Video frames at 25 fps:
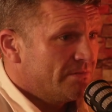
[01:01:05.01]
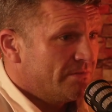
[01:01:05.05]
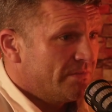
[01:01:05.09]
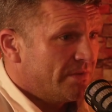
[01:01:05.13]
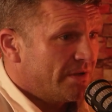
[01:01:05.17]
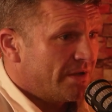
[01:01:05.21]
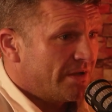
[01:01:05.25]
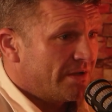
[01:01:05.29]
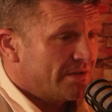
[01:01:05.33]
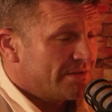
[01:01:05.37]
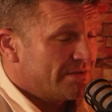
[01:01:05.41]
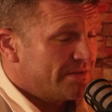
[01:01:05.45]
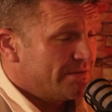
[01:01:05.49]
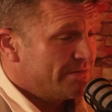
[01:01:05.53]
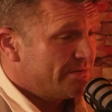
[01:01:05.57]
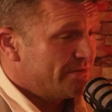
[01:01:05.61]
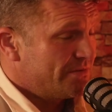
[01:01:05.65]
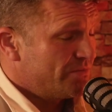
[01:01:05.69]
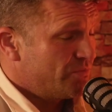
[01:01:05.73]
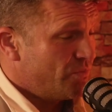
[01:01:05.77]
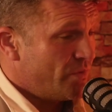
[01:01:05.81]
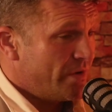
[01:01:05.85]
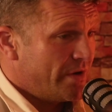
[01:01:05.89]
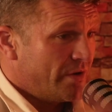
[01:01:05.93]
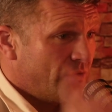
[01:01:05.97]
because he
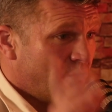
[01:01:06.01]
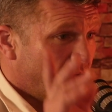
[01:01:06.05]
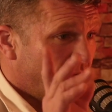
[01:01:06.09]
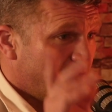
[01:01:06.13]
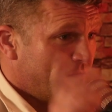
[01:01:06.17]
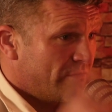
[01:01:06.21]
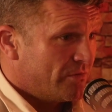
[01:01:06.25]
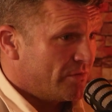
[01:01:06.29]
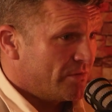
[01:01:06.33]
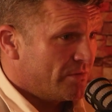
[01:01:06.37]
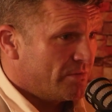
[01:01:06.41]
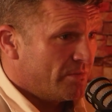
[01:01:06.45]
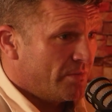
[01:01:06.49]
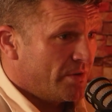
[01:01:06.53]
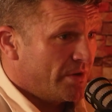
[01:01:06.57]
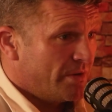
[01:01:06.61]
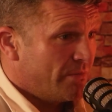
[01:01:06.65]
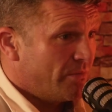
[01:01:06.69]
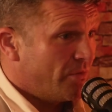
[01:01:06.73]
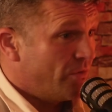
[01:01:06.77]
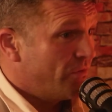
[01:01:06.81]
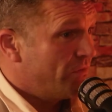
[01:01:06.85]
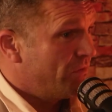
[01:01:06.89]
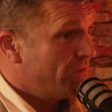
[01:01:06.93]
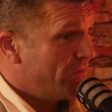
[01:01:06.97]
was way over by
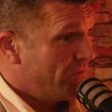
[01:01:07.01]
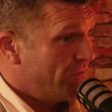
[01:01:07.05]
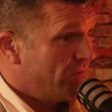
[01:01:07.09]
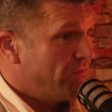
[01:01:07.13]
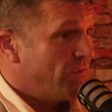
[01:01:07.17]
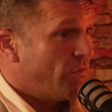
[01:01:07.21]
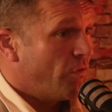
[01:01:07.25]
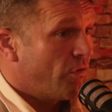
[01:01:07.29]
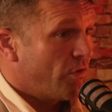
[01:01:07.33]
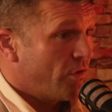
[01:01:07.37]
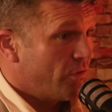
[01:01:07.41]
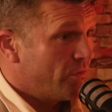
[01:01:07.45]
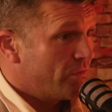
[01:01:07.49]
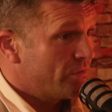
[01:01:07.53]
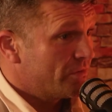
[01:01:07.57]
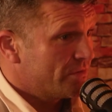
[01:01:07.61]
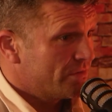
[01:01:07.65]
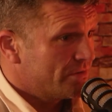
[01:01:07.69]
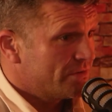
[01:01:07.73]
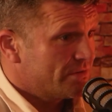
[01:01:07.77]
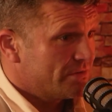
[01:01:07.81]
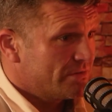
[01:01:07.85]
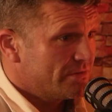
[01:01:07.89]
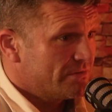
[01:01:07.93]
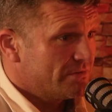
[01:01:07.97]
about 4
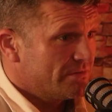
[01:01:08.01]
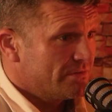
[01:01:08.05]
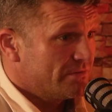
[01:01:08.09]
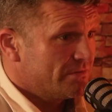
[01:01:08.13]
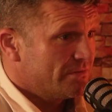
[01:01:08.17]
hours,